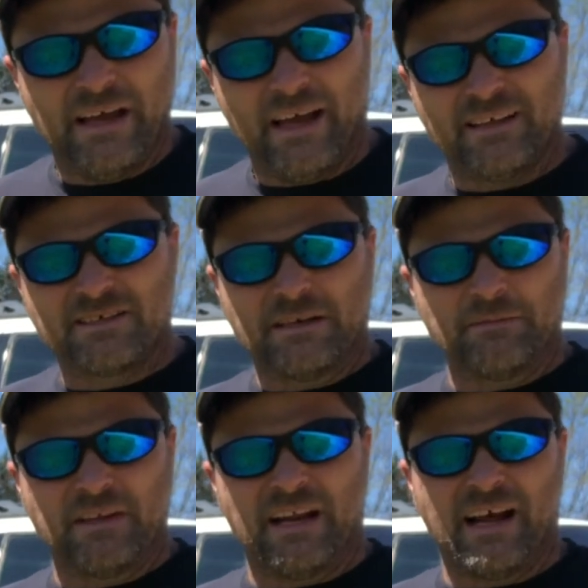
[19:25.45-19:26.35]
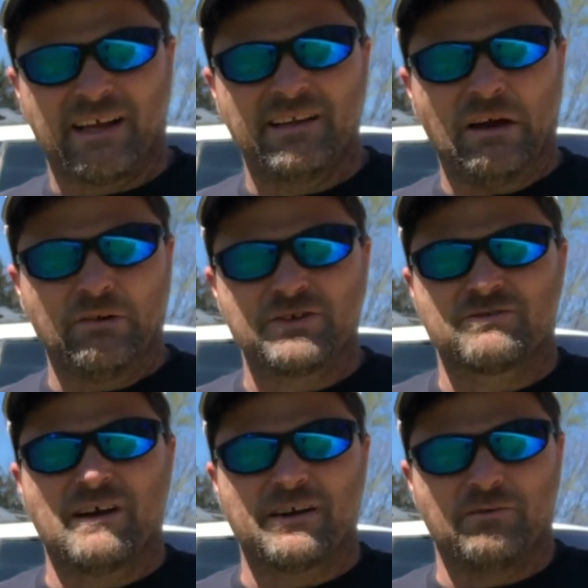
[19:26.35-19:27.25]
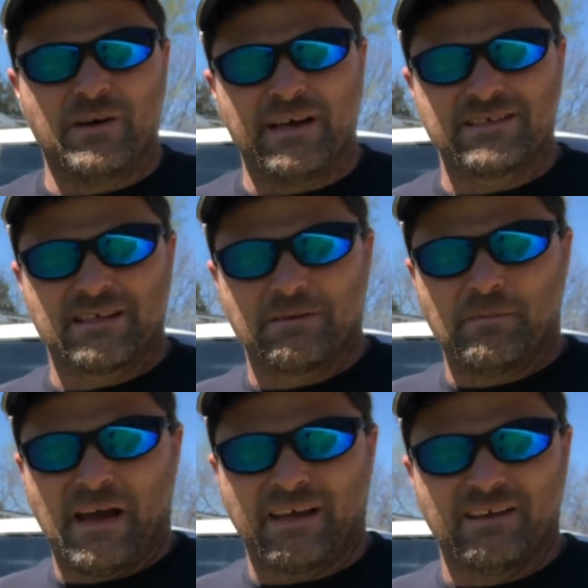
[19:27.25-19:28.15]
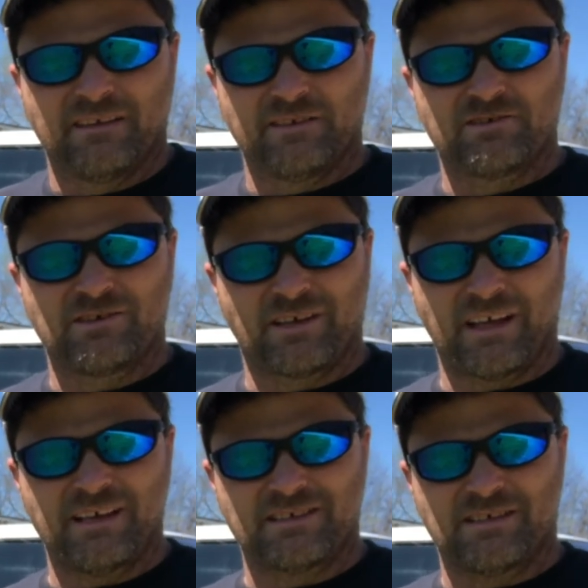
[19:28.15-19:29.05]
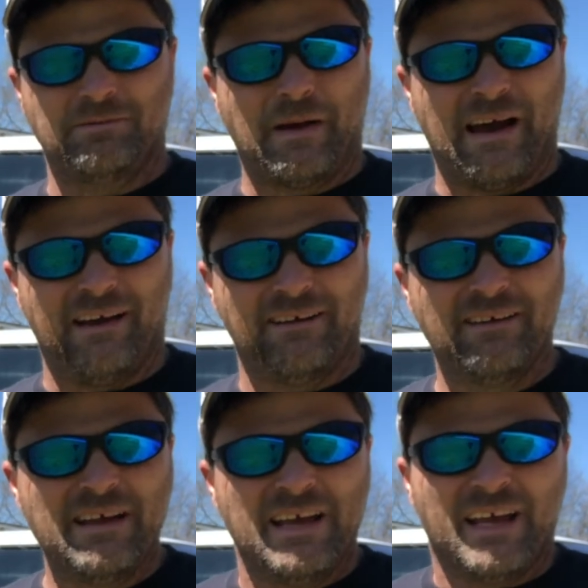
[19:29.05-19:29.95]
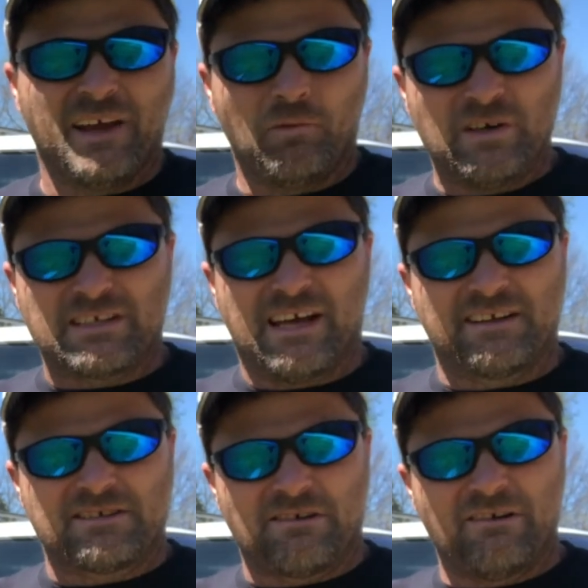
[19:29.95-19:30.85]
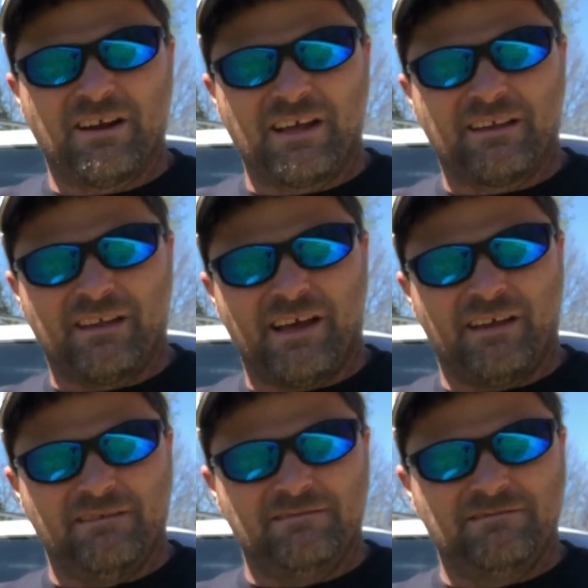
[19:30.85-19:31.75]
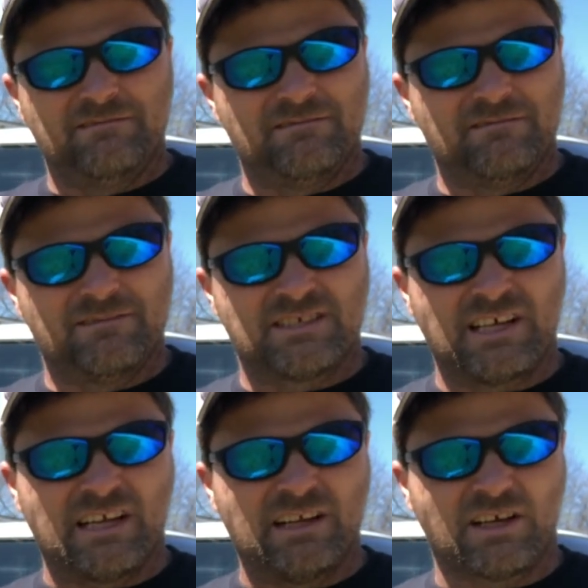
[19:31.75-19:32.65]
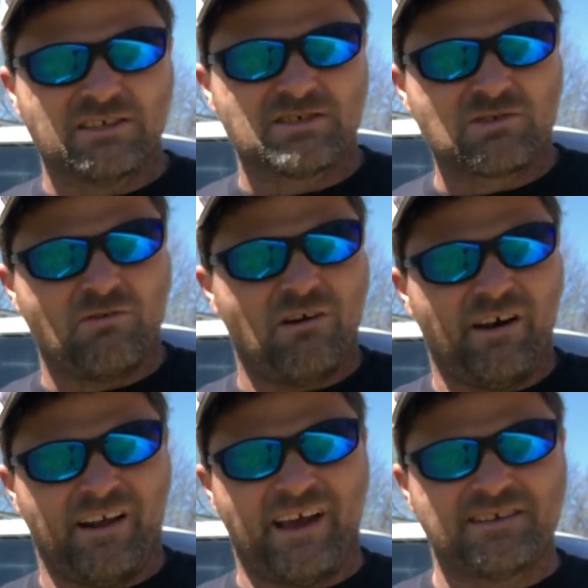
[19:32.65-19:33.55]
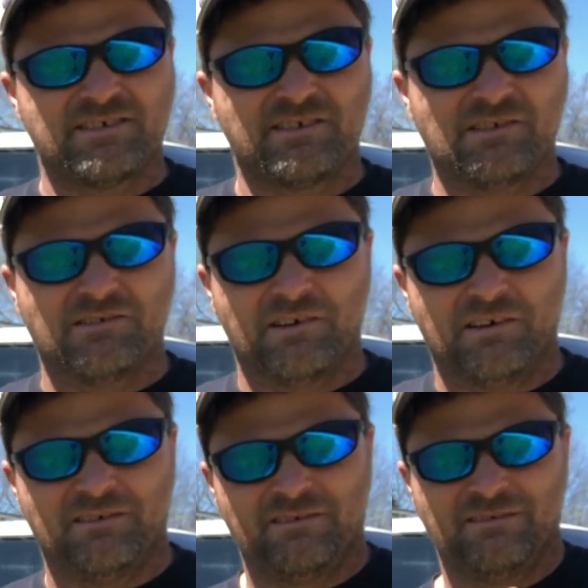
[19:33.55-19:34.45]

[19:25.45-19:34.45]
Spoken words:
And something that I can notice right away is that the back end of the truck is up higher. It was kind of starting to get that silly looking squat action going on.